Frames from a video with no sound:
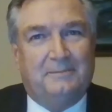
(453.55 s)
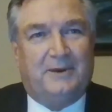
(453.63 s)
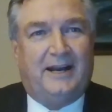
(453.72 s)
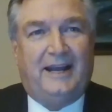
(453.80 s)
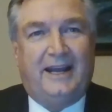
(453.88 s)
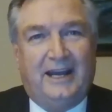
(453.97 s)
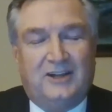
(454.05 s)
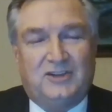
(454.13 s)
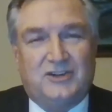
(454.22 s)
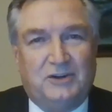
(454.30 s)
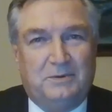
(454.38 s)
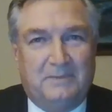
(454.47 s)
But I had
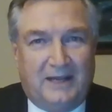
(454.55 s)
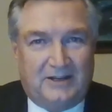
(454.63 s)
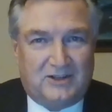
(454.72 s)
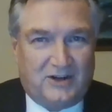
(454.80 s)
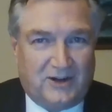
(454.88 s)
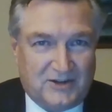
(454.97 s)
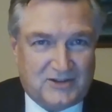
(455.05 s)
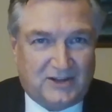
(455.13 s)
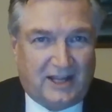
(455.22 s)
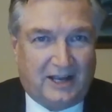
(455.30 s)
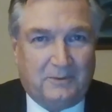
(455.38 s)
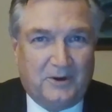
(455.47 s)
two mentors
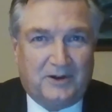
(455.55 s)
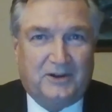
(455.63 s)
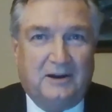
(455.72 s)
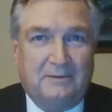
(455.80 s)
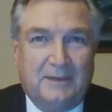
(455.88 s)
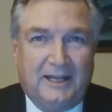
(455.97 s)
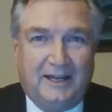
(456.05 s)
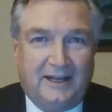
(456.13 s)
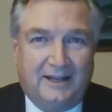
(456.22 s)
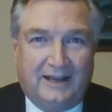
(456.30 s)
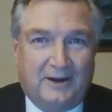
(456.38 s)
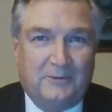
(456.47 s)
that worked on me
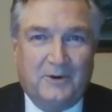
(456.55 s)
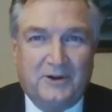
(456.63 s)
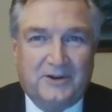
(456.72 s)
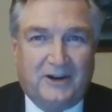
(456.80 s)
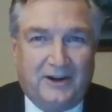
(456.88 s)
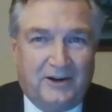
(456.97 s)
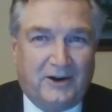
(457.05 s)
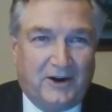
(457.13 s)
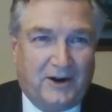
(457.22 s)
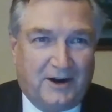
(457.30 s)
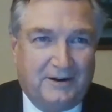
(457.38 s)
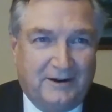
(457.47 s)
and that worked on
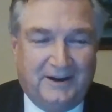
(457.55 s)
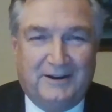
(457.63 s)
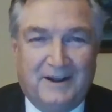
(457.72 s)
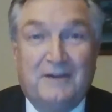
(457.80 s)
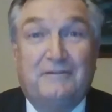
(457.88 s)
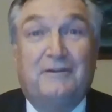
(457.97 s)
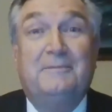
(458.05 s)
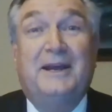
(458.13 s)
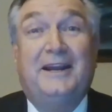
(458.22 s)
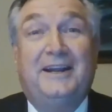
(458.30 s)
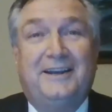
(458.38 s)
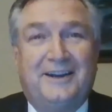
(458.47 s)
her for
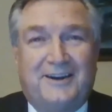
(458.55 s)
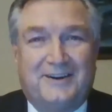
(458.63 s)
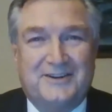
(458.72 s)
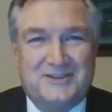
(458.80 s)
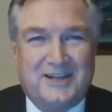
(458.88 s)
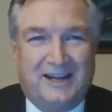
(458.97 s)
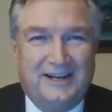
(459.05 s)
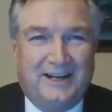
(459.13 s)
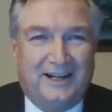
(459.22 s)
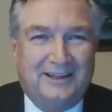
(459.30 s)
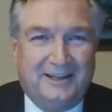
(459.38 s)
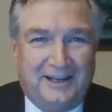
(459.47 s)
many years,
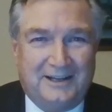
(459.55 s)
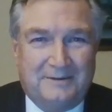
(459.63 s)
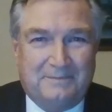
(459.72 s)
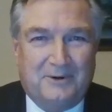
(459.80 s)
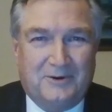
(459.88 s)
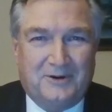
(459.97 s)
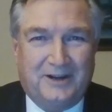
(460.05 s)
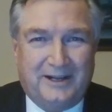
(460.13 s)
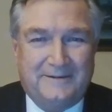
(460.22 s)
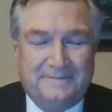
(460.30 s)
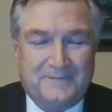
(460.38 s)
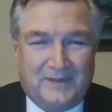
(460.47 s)
Lydia
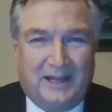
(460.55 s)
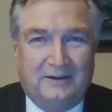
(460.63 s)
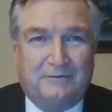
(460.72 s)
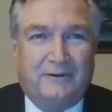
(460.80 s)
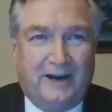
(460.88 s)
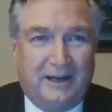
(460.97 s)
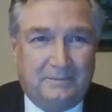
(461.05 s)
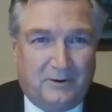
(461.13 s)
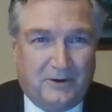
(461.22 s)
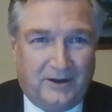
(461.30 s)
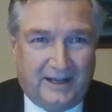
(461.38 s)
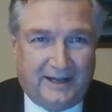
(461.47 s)
Boyd and Frank
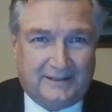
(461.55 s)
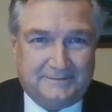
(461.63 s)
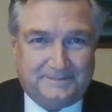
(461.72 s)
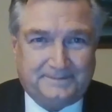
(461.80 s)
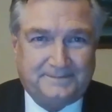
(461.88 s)
Poyette.